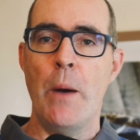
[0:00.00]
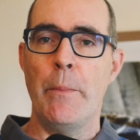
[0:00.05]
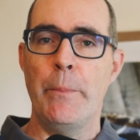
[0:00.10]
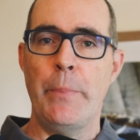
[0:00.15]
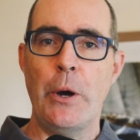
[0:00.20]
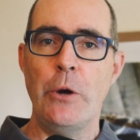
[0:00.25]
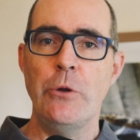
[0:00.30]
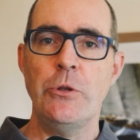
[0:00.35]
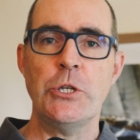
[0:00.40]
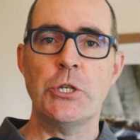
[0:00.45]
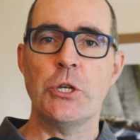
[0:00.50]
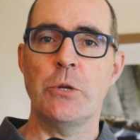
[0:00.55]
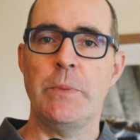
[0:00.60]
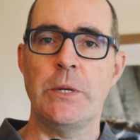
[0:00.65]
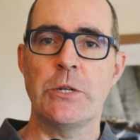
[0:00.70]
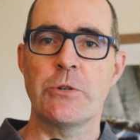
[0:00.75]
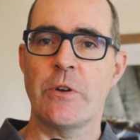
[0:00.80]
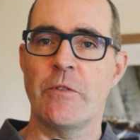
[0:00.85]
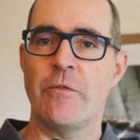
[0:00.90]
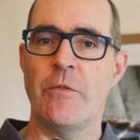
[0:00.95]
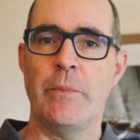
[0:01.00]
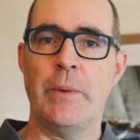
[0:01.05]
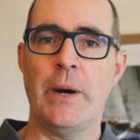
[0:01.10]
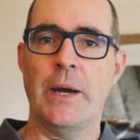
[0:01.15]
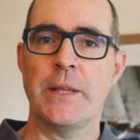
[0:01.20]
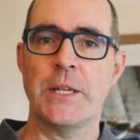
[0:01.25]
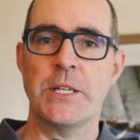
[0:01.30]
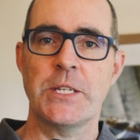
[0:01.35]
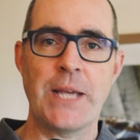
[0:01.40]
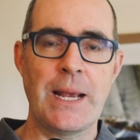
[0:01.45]
Both should be driven by
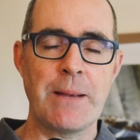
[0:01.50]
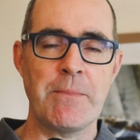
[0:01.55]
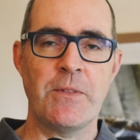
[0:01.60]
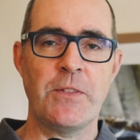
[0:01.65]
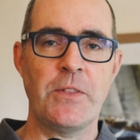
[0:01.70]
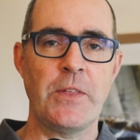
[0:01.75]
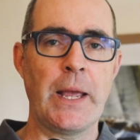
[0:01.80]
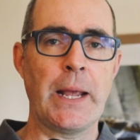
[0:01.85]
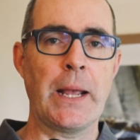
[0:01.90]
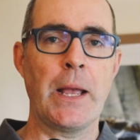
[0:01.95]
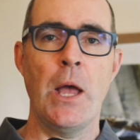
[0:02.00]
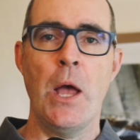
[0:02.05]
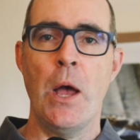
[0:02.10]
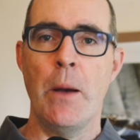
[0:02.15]
the same thing,